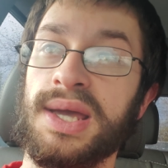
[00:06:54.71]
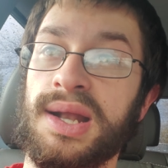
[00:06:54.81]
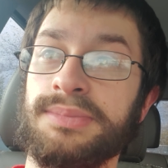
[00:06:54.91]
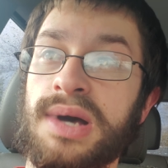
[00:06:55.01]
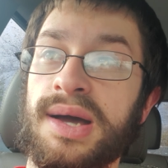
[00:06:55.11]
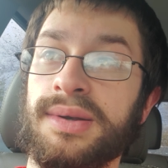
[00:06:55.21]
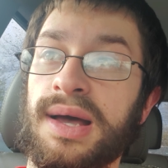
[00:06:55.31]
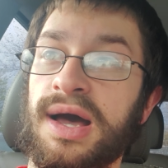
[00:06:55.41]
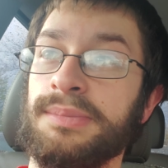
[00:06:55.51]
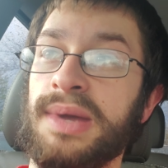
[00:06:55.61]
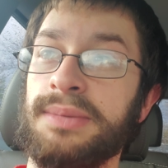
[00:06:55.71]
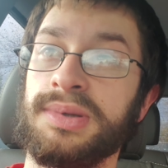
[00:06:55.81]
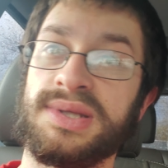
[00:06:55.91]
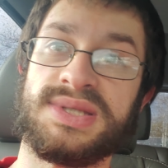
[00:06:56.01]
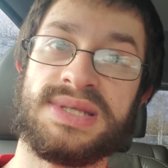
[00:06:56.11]
And I'm
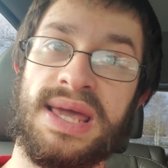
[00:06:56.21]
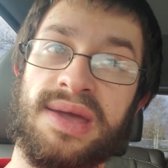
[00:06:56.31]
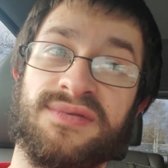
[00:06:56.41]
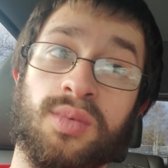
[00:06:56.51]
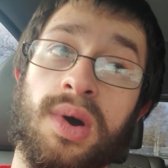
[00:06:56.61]
able to save